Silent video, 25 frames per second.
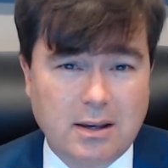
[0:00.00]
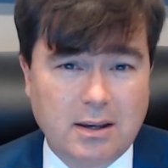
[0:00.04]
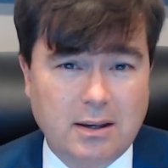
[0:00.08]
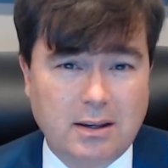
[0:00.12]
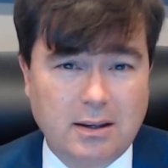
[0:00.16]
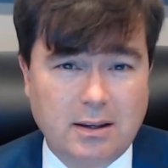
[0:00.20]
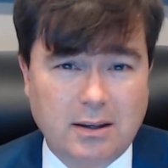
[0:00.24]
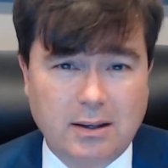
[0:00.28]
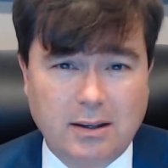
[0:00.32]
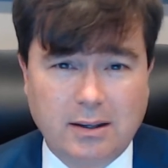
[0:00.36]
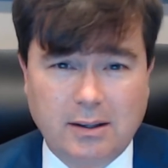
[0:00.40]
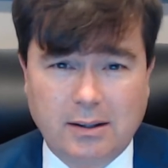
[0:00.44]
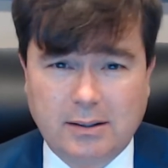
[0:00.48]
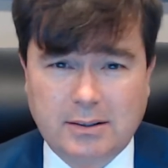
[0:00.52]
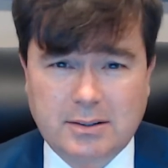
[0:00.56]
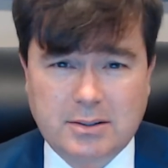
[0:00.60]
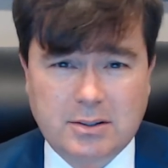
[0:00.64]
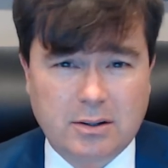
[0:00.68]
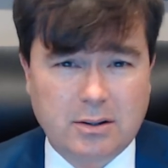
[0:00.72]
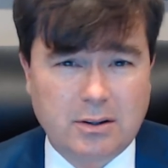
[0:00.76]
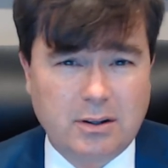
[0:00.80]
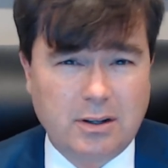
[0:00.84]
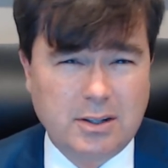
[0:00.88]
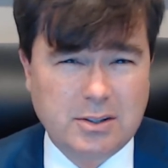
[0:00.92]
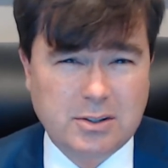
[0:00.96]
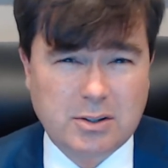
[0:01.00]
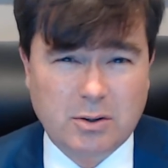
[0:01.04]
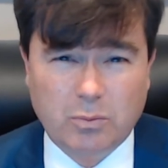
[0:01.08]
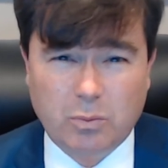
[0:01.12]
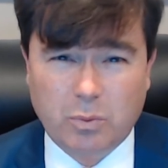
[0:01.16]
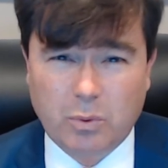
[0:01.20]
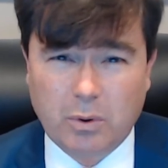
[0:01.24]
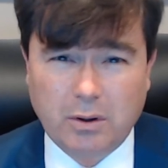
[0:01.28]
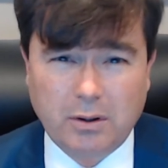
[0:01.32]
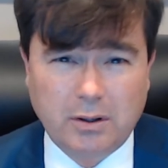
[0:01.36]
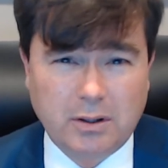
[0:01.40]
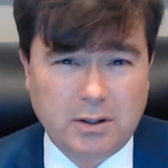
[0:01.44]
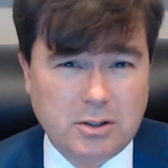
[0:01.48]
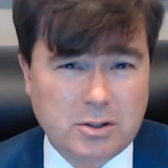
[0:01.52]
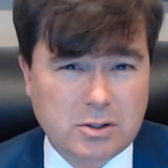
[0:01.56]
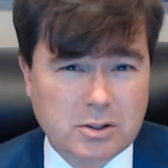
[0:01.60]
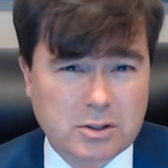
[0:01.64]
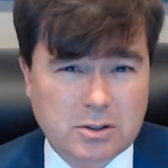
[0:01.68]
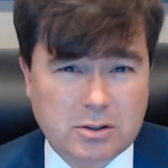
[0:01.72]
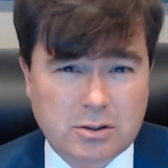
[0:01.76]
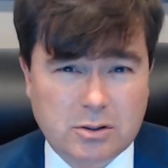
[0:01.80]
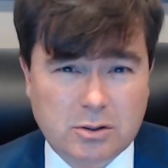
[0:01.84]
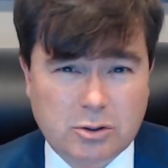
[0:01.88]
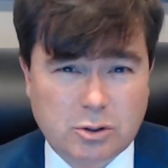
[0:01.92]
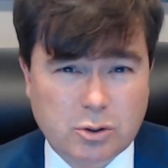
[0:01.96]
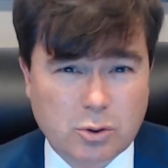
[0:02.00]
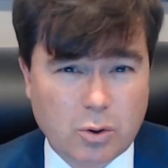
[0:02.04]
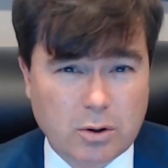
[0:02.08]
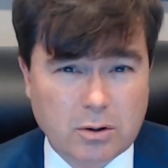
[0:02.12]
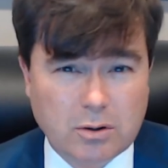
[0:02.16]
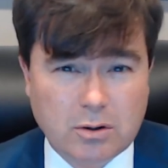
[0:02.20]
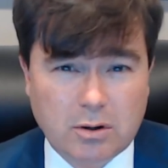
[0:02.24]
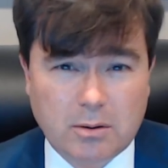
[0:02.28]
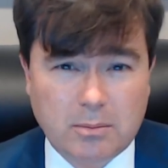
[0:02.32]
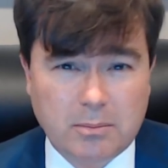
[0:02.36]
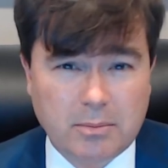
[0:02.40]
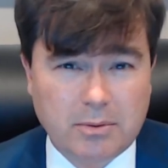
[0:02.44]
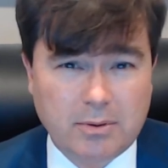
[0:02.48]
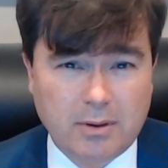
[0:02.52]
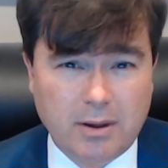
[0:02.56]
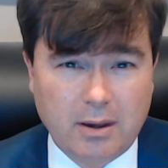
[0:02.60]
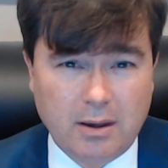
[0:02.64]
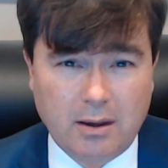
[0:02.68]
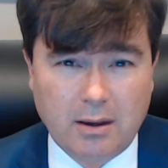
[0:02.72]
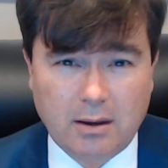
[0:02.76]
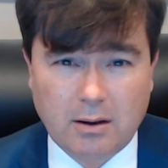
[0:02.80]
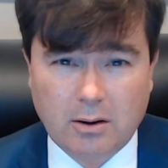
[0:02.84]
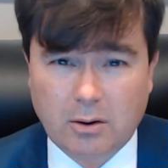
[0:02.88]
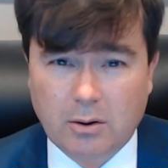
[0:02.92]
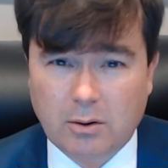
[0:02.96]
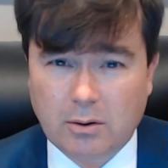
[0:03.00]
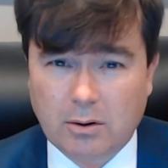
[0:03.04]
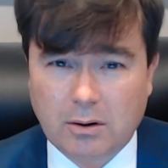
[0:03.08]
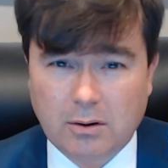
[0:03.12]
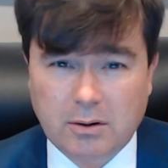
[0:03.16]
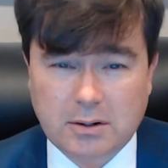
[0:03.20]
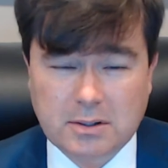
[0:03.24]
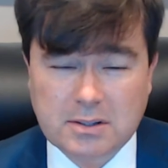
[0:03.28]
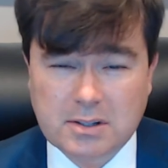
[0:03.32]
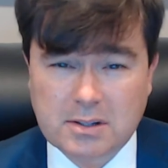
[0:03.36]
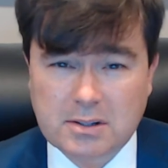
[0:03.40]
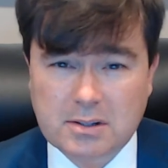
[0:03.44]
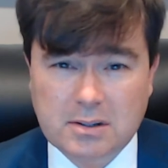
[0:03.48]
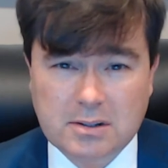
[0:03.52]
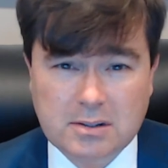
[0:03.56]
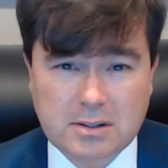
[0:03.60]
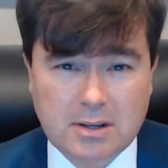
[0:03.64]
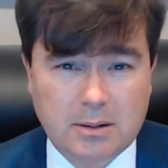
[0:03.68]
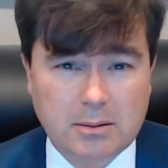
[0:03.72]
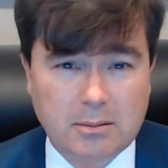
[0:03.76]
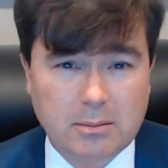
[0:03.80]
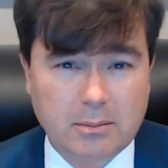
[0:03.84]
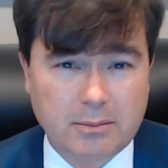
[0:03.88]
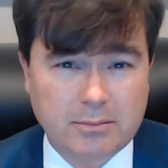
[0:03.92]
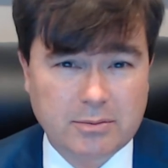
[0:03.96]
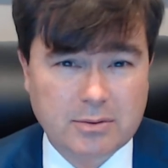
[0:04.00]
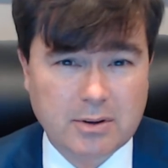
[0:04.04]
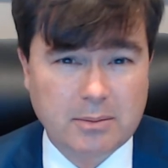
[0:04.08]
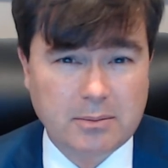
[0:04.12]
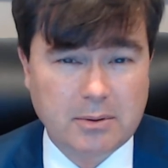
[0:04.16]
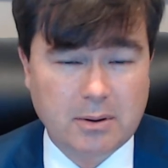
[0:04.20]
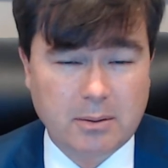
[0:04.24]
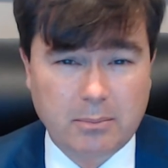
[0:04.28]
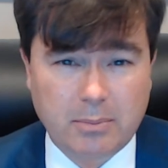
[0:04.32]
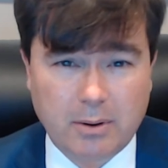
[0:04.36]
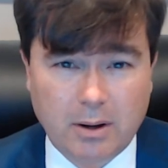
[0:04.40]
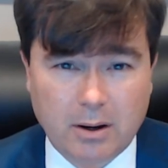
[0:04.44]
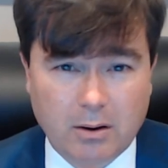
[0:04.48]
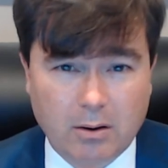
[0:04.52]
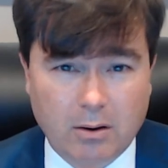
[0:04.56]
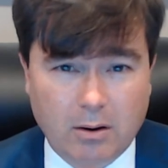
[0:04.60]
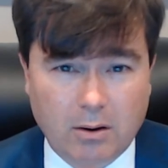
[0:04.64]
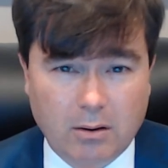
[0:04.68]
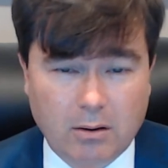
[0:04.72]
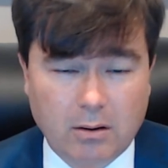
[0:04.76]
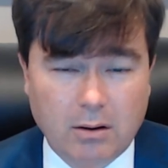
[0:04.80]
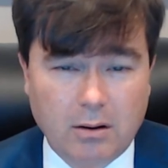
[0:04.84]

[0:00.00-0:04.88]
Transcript: Is it really just a short-term thing, or is this a symptom of something bigger?